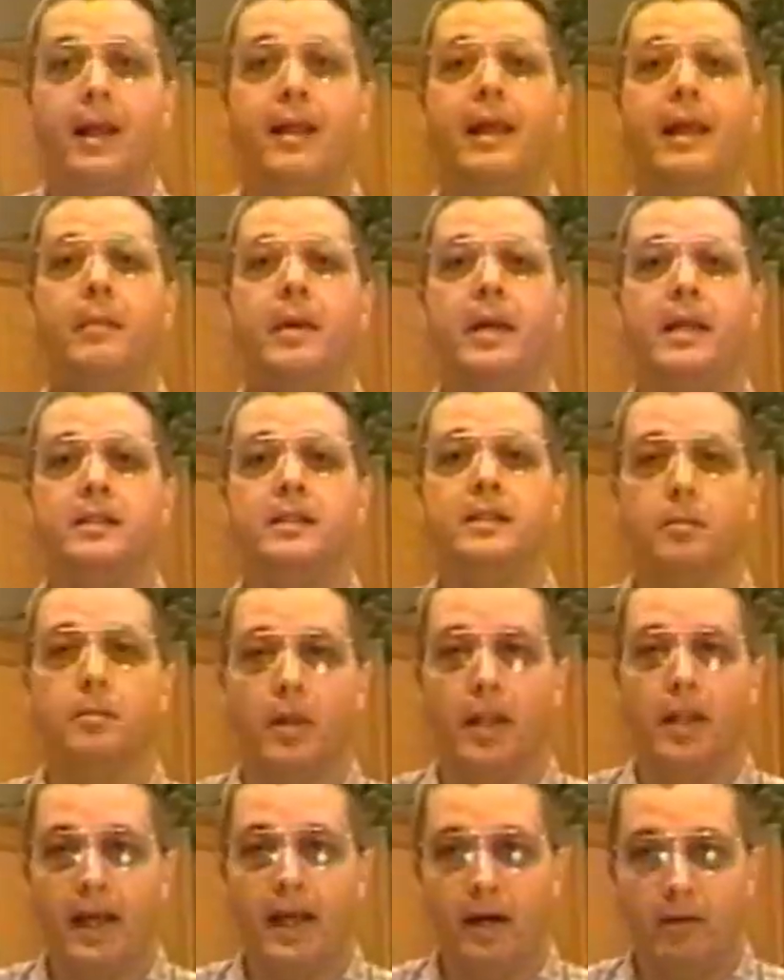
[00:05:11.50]
that means the
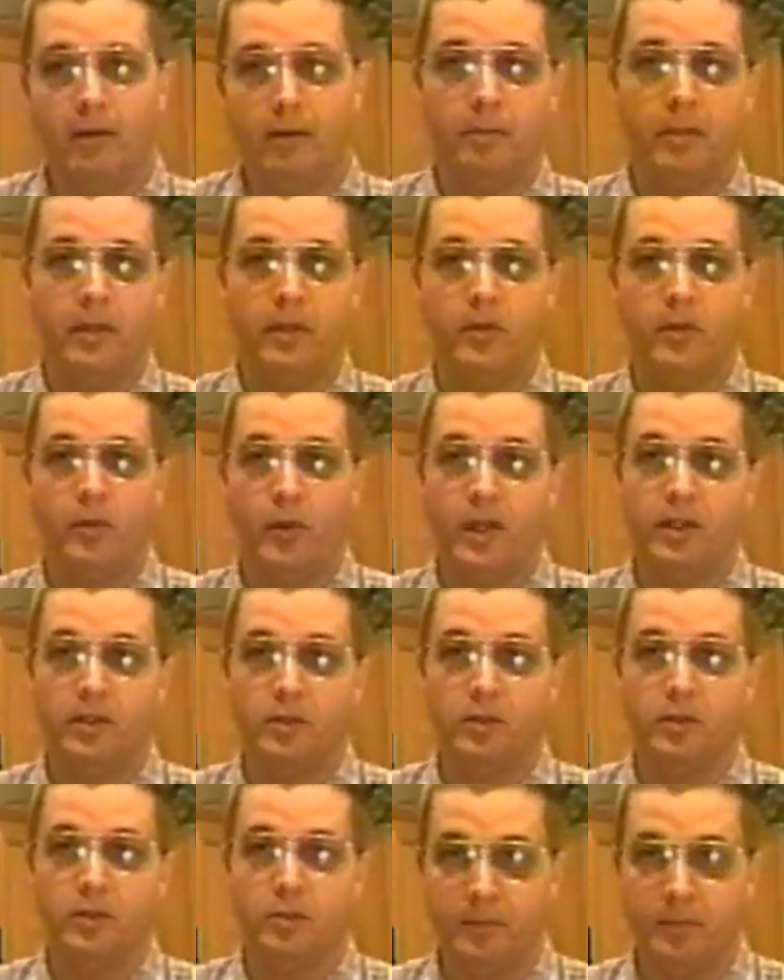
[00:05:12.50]
bladder in between
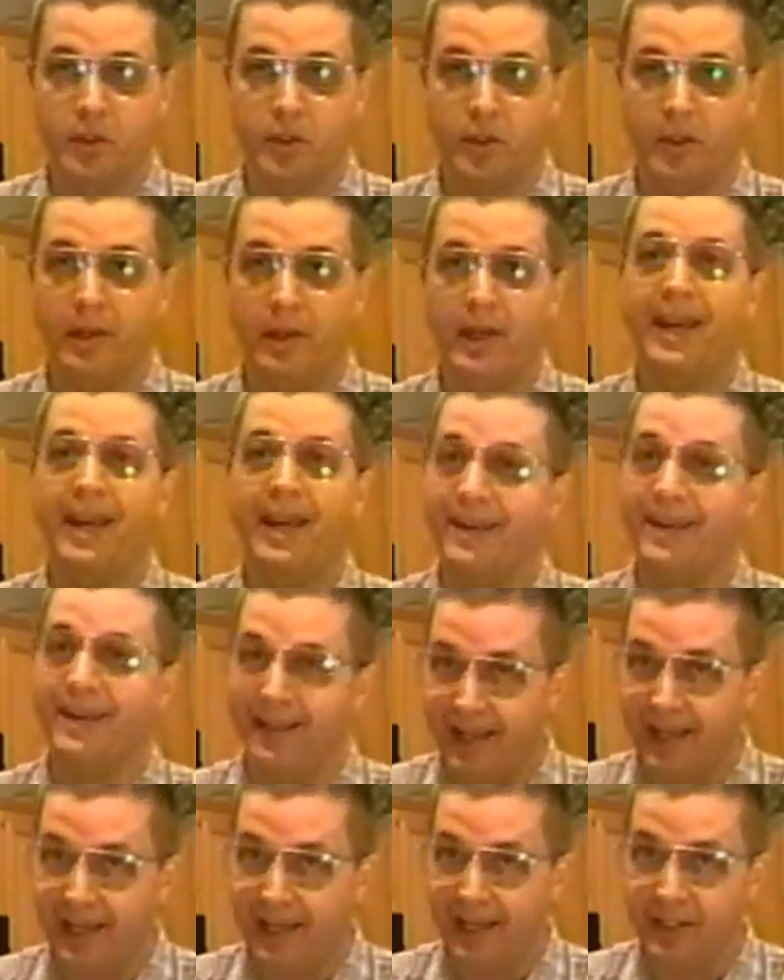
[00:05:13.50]
is ruptured
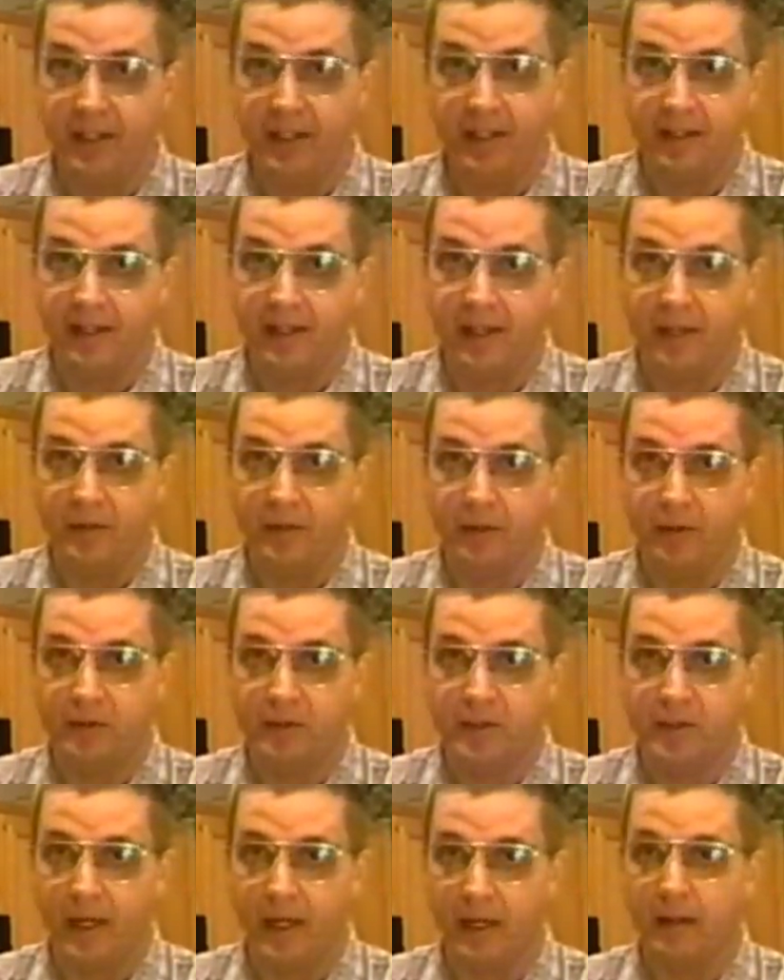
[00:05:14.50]
and you need to get a new
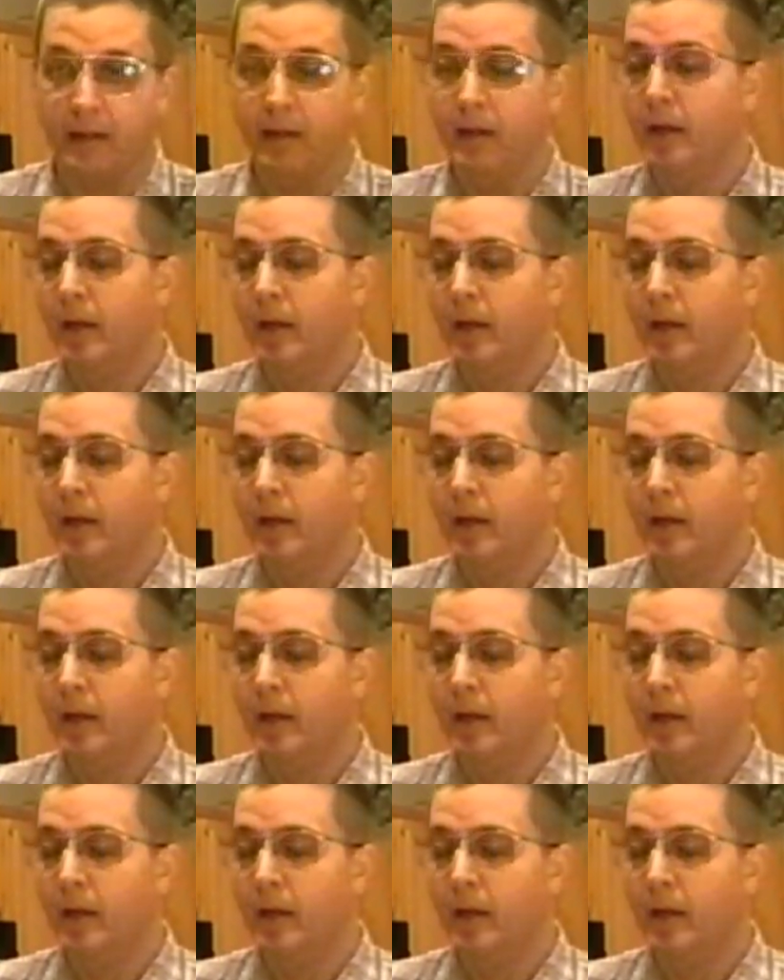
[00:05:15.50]
tank.